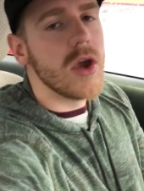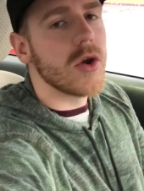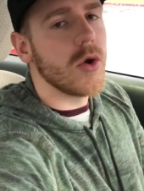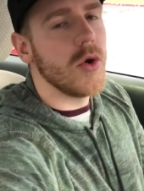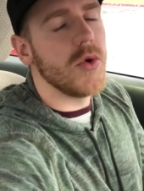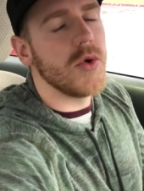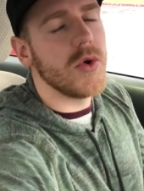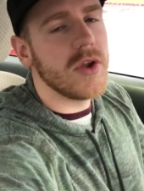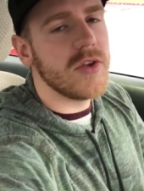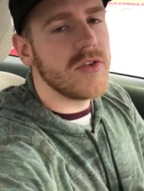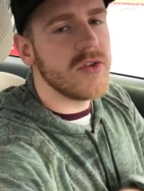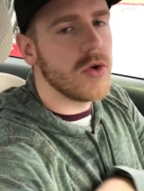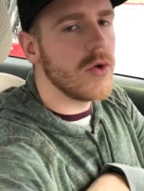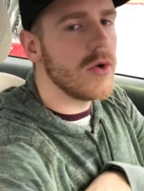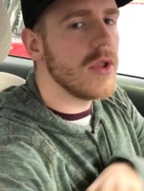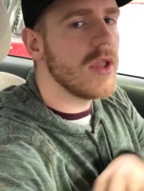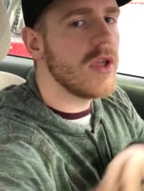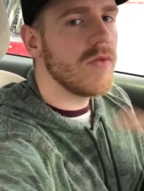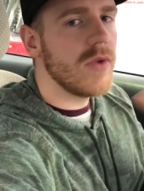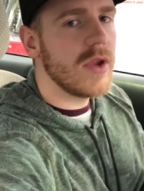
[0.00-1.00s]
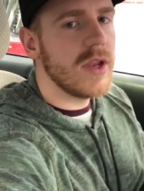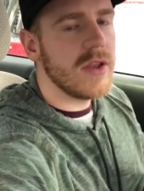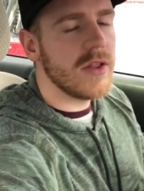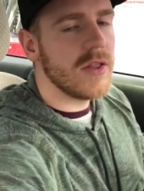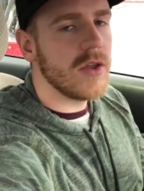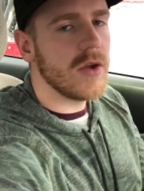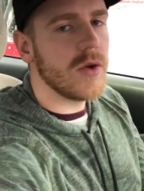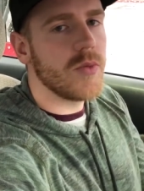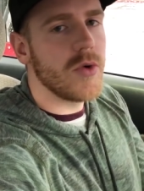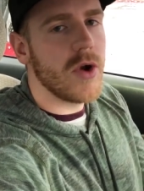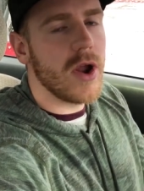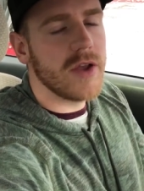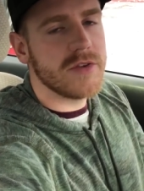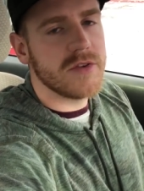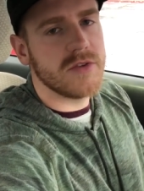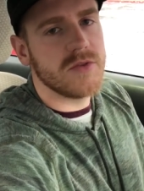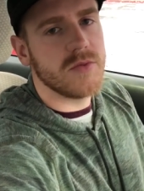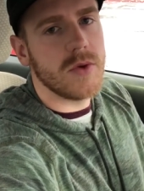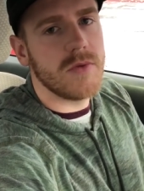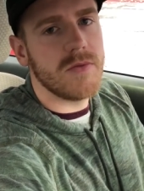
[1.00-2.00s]
Kona totally redid their
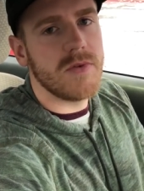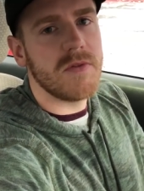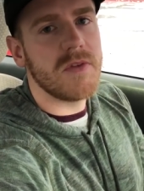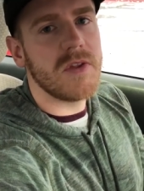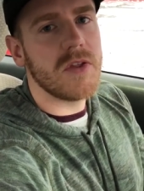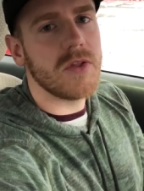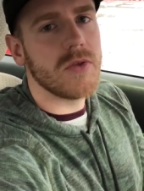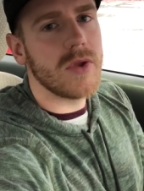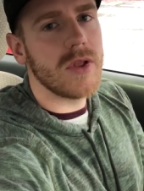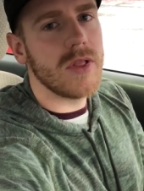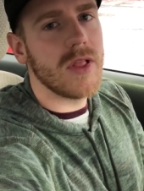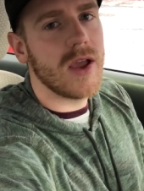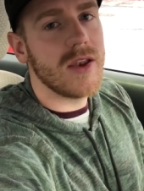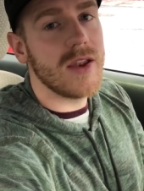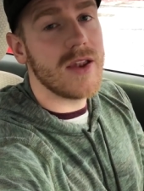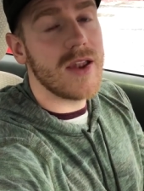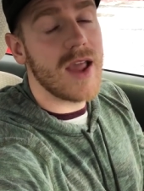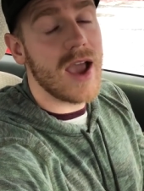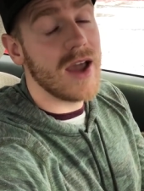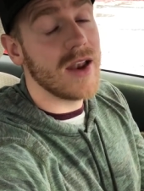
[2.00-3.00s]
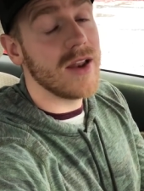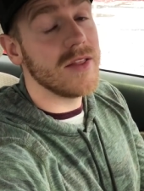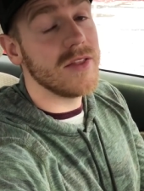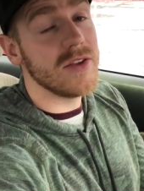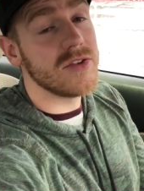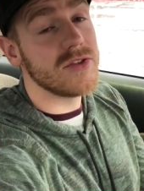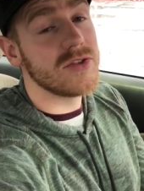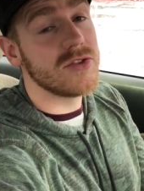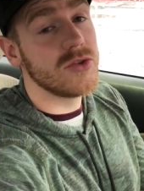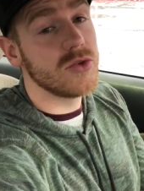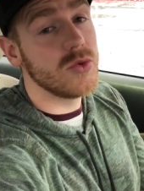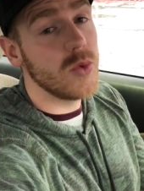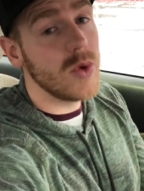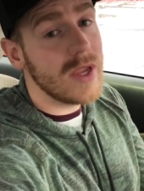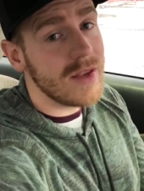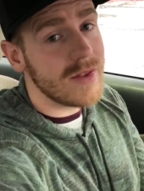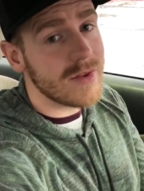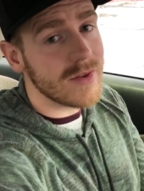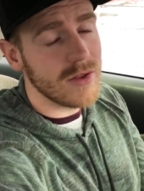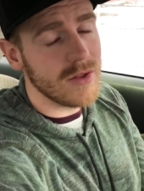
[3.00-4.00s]
Process one fifty-three line and added this
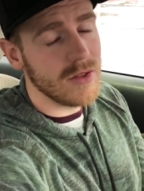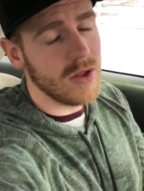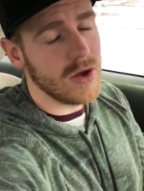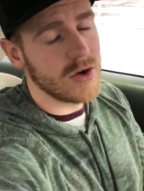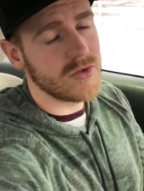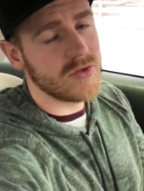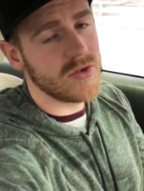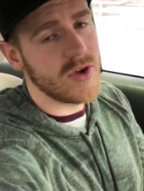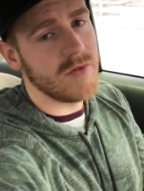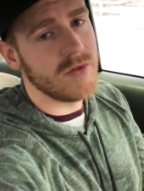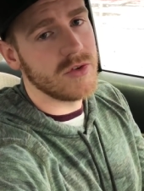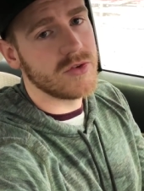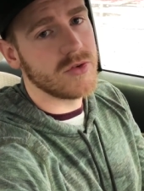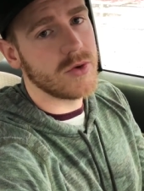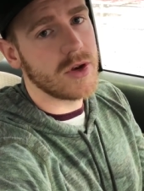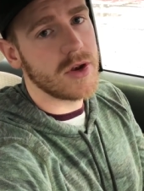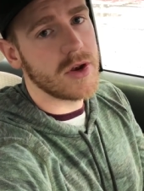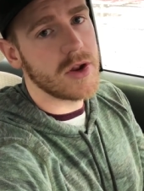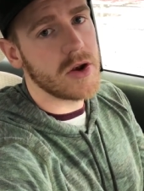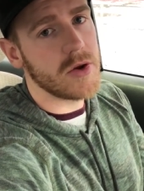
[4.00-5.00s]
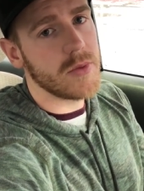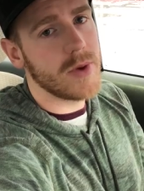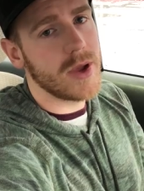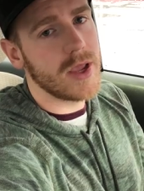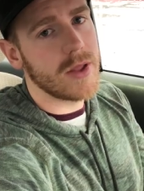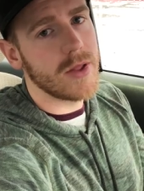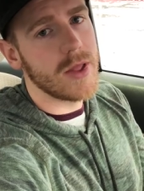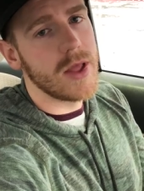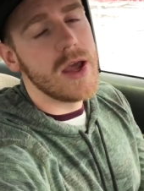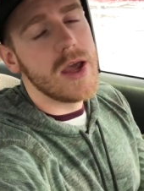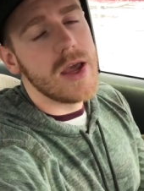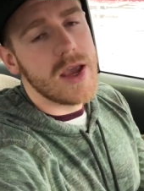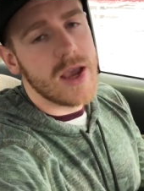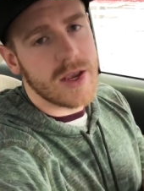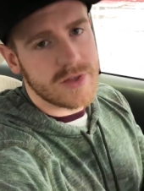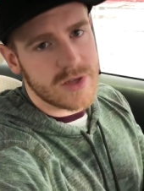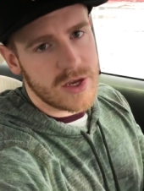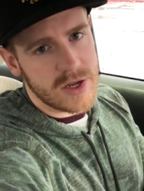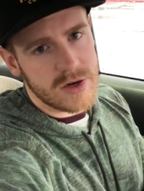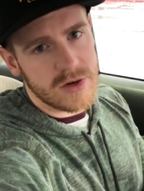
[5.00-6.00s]
sweet long travel twenty-niner bike. It
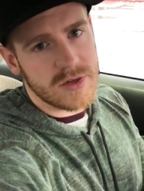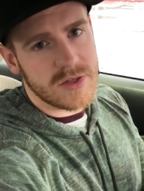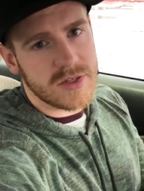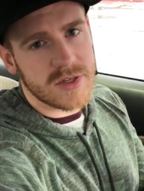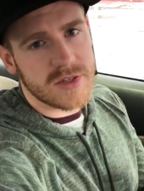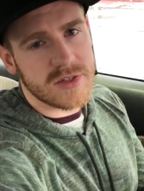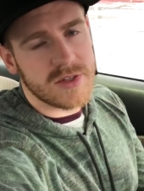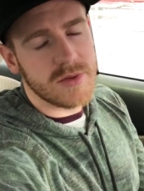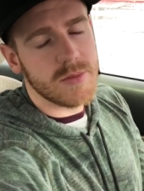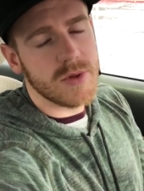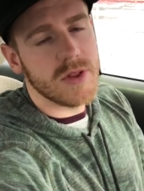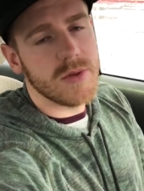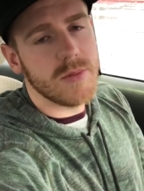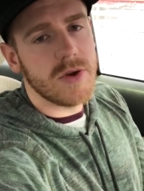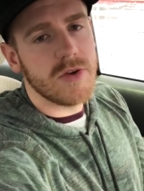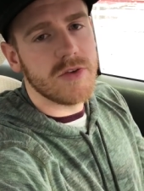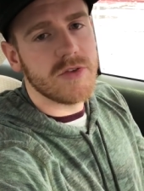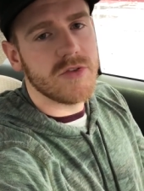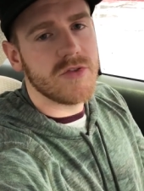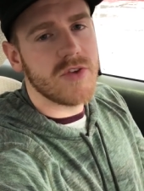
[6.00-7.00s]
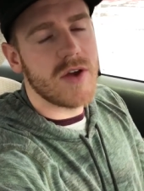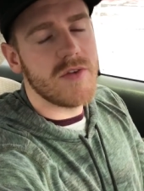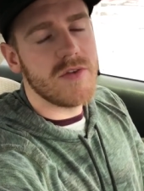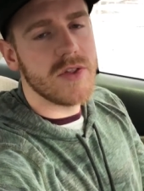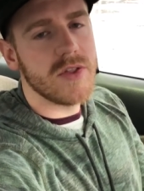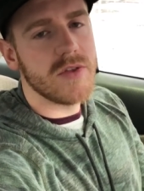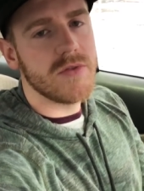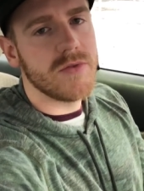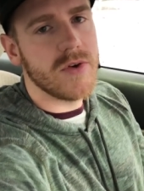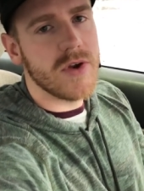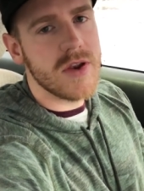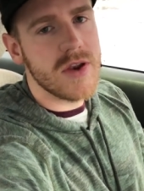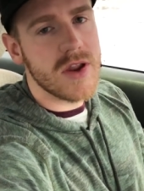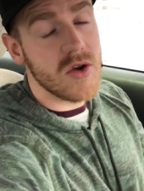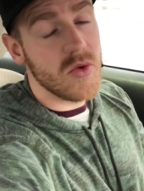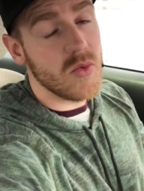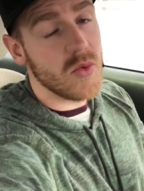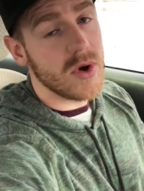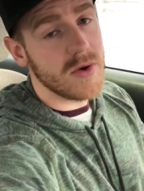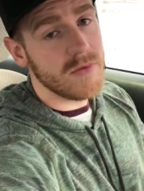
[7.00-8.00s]
has one hundred sixty millimeters of travel on the front
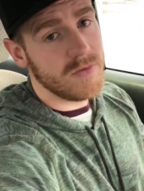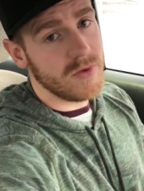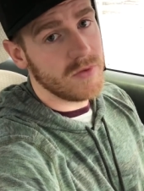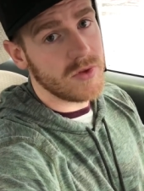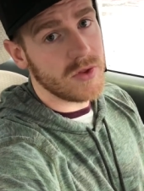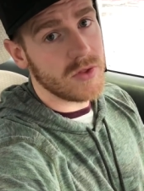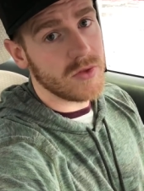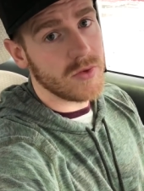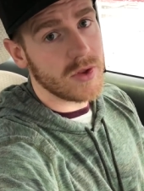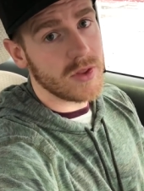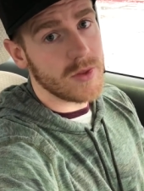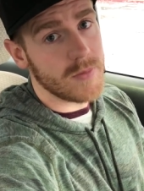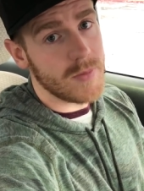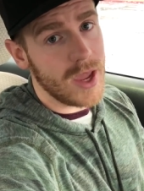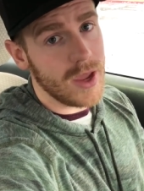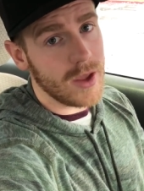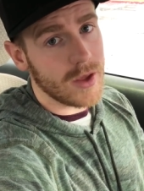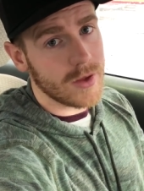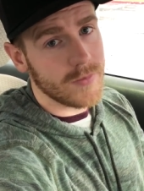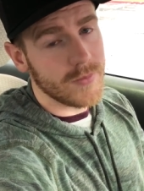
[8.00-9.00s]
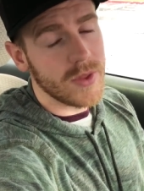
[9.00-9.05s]
and one fifty-three in the back.